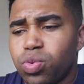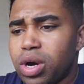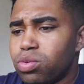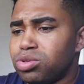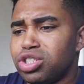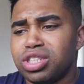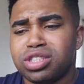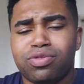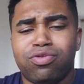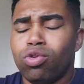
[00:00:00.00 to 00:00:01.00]
where it was
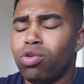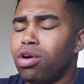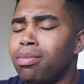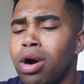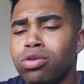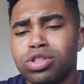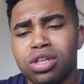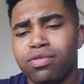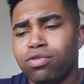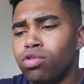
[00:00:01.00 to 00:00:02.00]
just full
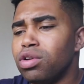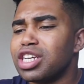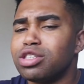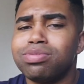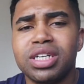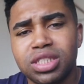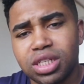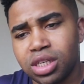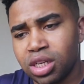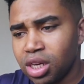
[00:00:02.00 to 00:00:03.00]
emotion, full expression